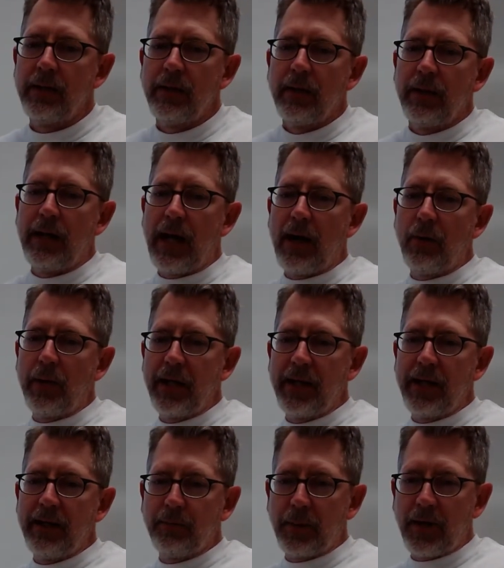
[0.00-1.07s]
Now it
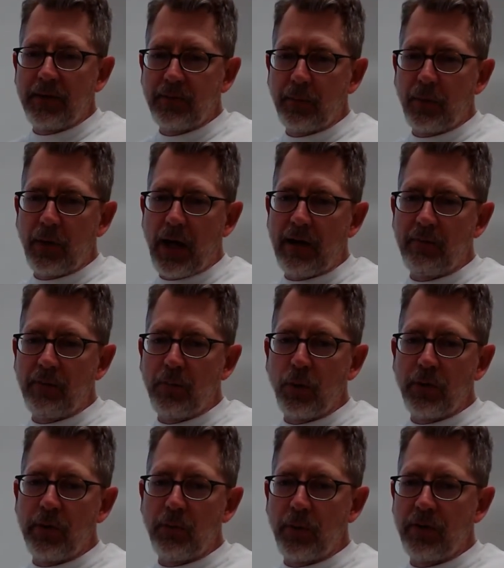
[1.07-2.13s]
is possible to have
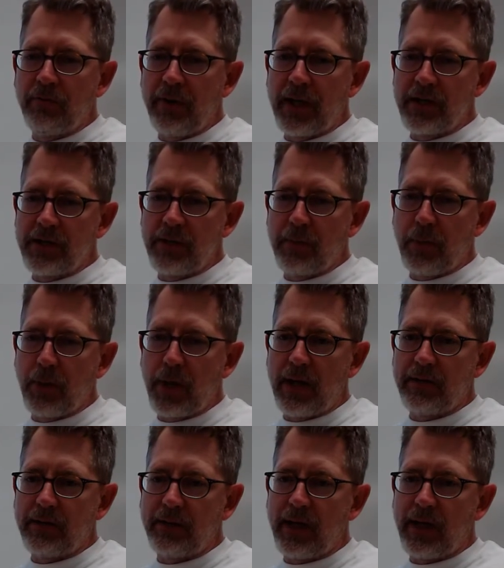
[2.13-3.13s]
more than one vanishing point,